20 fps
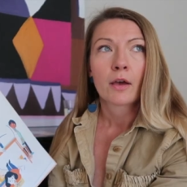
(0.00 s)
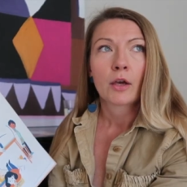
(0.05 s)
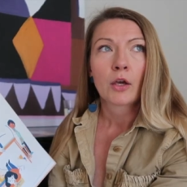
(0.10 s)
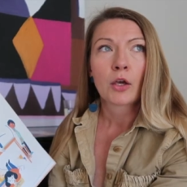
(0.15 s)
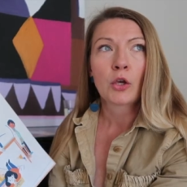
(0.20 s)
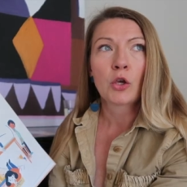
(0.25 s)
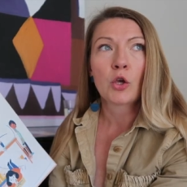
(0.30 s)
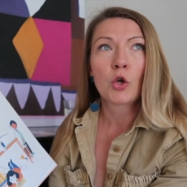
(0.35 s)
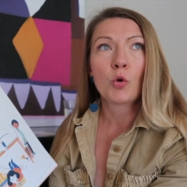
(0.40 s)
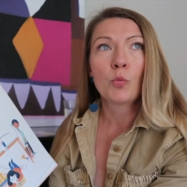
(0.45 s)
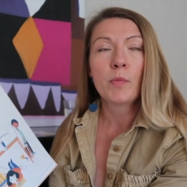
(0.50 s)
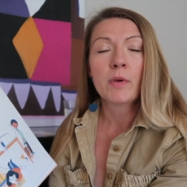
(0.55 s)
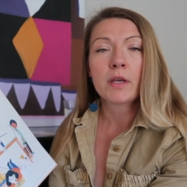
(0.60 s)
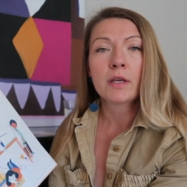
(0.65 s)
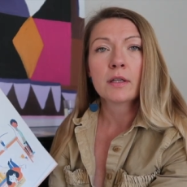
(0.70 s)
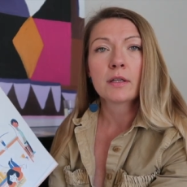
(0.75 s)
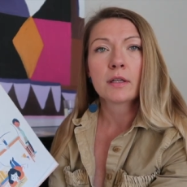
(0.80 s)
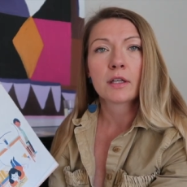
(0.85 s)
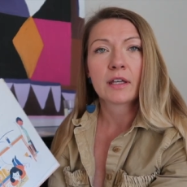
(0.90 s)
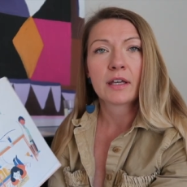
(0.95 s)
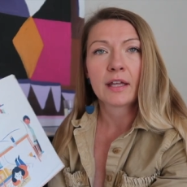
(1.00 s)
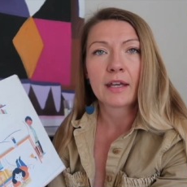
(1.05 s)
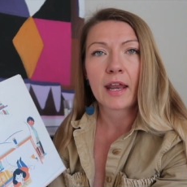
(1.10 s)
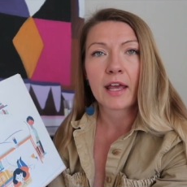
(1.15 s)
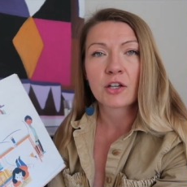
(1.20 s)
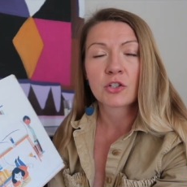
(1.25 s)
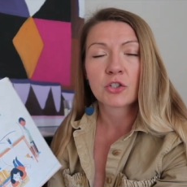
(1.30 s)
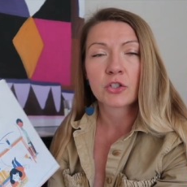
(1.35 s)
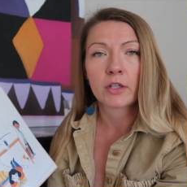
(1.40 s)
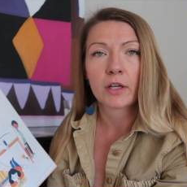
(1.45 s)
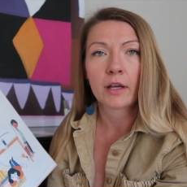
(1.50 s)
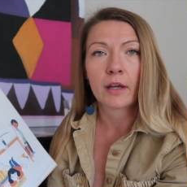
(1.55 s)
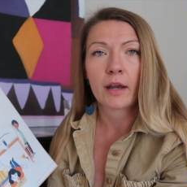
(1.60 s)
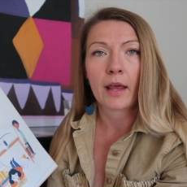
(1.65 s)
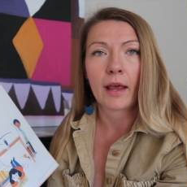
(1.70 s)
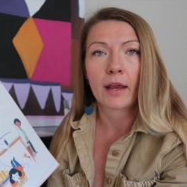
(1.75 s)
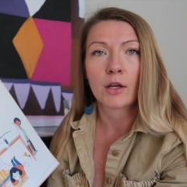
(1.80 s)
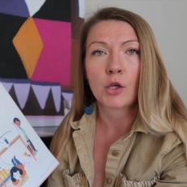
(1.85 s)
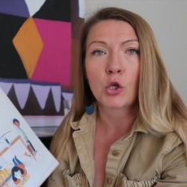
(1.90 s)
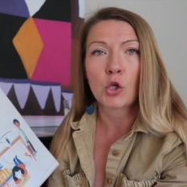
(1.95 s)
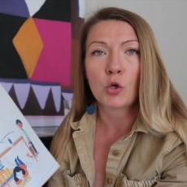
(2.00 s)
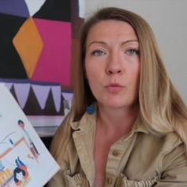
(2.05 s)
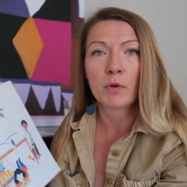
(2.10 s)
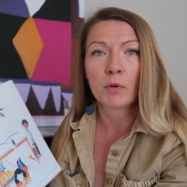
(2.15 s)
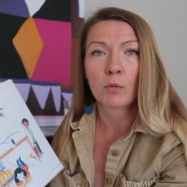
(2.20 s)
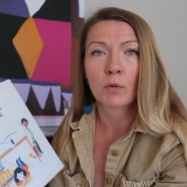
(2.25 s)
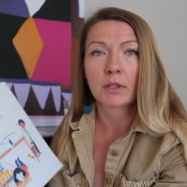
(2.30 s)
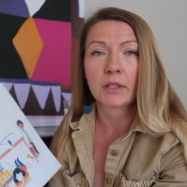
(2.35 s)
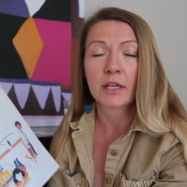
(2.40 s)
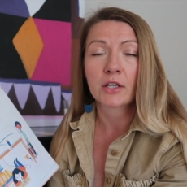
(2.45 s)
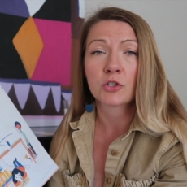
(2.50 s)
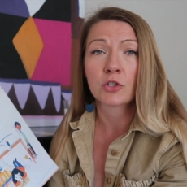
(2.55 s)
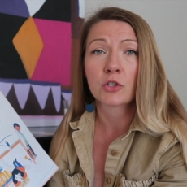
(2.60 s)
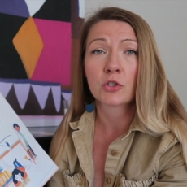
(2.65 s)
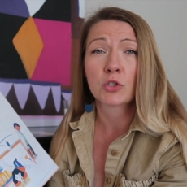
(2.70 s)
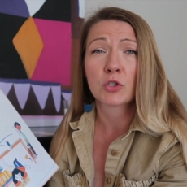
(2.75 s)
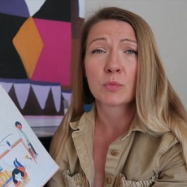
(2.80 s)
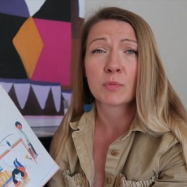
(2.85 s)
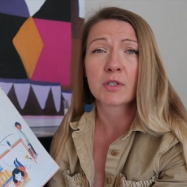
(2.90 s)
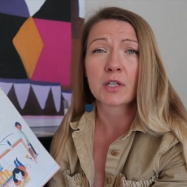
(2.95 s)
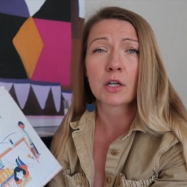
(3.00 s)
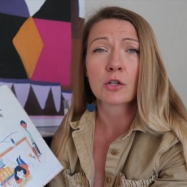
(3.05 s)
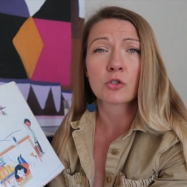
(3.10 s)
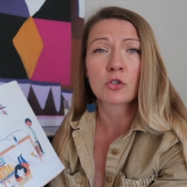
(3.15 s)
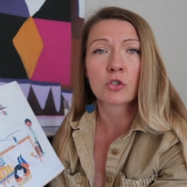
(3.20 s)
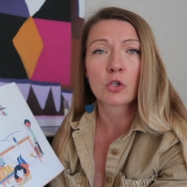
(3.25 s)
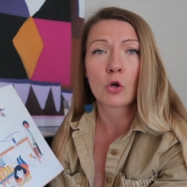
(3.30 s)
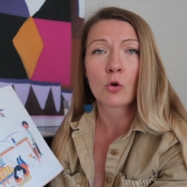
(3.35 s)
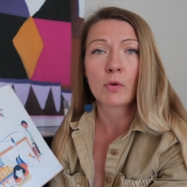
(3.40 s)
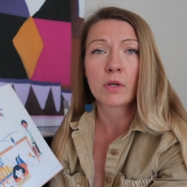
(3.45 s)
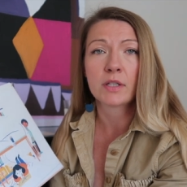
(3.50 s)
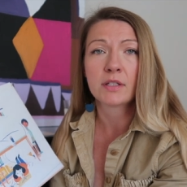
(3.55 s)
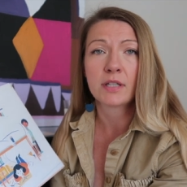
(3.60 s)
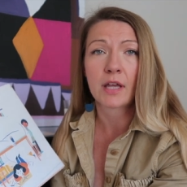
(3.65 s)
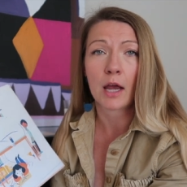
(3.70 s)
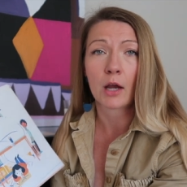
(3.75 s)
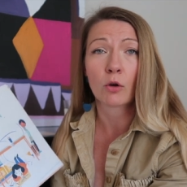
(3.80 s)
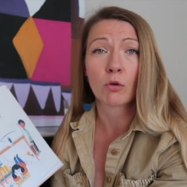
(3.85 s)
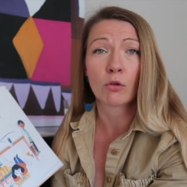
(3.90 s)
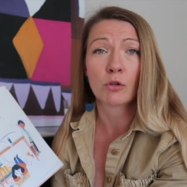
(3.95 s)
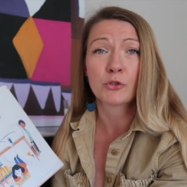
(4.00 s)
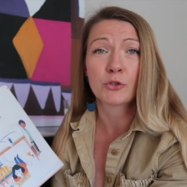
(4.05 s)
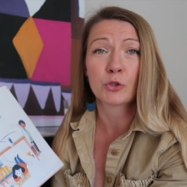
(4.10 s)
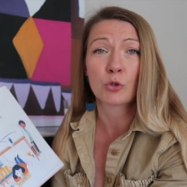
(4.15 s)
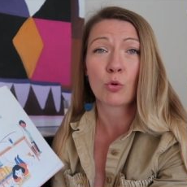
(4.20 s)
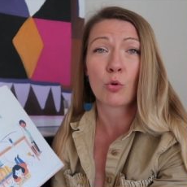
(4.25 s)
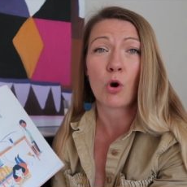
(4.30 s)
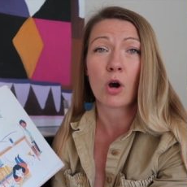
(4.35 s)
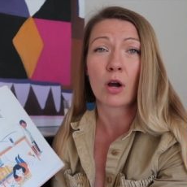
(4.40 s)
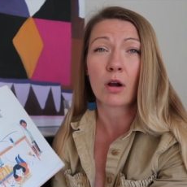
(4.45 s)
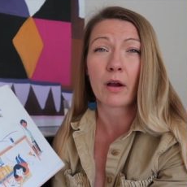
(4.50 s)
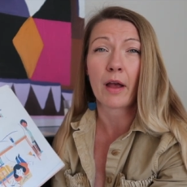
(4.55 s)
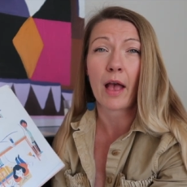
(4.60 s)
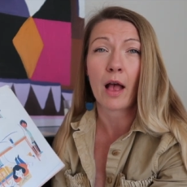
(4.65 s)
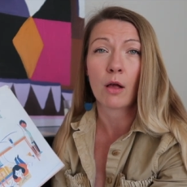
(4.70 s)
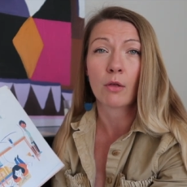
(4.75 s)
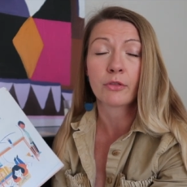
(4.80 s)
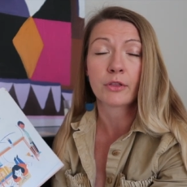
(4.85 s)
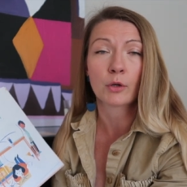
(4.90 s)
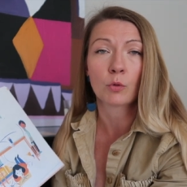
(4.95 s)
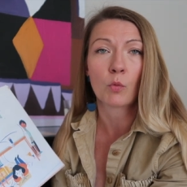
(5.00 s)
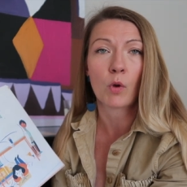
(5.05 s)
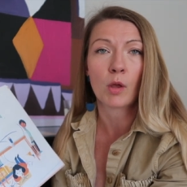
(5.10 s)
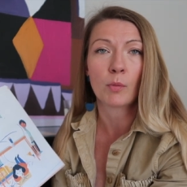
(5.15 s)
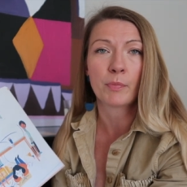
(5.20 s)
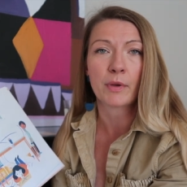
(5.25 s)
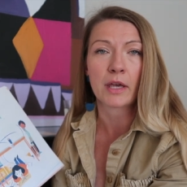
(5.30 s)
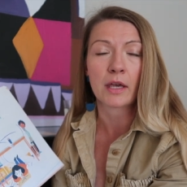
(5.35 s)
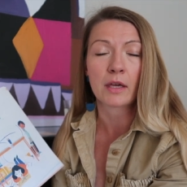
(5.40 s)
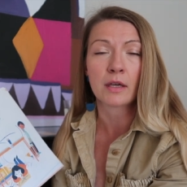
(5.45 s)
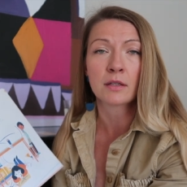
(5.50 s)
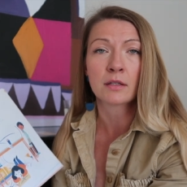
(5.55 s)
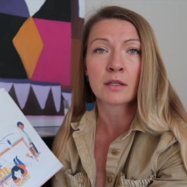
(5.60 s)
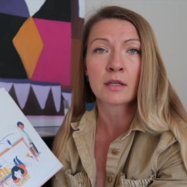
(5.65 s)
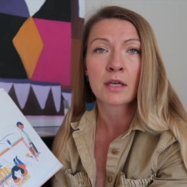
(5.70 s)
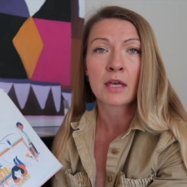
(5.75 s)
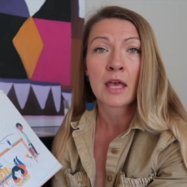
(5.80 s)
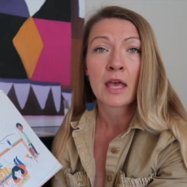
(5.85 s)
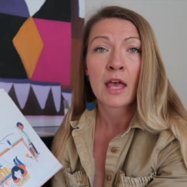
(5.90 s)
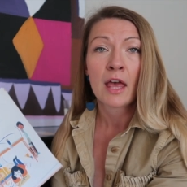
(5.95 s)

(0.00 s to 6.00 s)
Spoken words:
Human connection and human relationships are so integral to our health and well-being